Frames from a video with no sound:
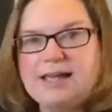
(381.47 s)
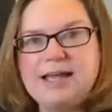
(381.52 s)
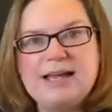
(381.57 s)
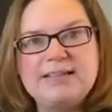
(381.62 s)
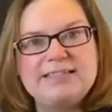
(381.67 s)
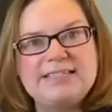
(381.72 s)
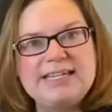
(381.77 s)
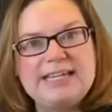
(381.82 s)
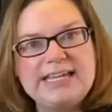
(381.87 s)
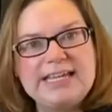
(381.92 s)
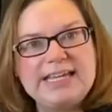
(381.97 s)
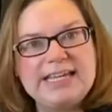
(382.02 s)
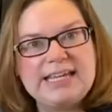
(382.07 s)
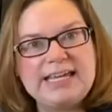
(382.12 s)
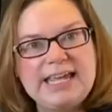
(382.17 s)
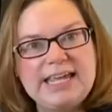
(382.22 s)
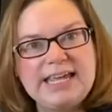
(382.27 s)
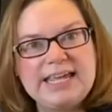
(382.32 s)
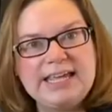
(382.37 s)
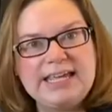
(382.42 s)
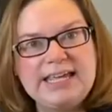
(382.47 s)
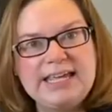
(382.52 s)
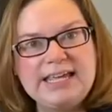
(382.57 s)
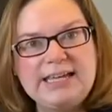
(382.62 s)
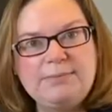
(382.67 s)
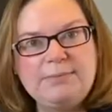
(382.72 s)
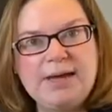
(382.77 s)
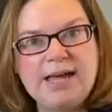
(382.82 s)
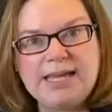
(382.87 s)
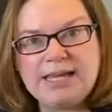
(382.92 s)
Sneaking
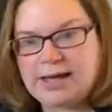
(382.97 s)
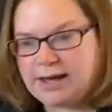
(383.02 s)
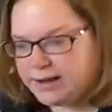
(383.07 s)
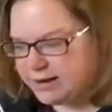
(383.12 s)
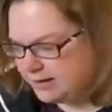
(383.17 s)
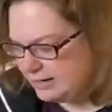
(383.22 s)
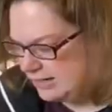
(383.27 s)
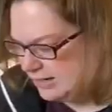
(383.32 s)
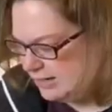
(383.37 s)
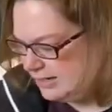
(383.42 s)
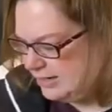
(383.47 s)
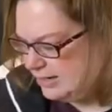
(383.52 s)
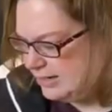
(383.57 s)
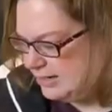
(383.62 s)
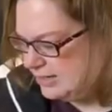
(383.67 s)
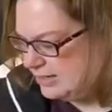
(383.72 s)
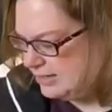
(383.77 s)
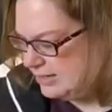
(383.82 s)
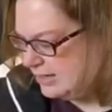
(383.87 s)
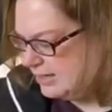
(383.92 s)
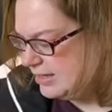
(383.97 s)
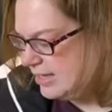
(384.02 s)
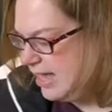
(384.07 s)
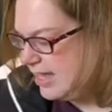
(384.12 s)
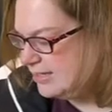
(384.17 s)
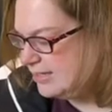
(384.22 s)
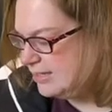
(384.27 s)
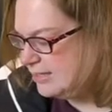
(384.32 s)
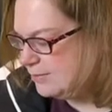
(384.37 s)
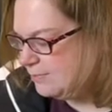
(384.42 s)
in my garden,
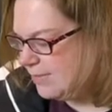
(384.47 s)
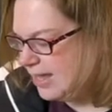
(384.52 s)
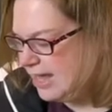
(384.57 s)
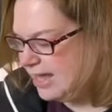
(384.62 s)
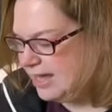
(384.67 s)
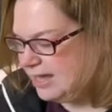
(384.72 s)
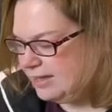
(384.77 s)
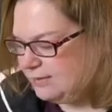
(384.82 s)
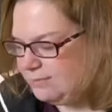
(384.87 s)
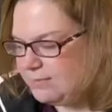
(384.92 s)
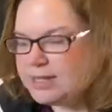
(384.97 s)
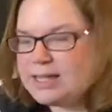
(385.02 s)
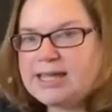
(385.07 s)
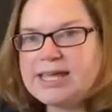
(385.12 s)
yes, ma'am.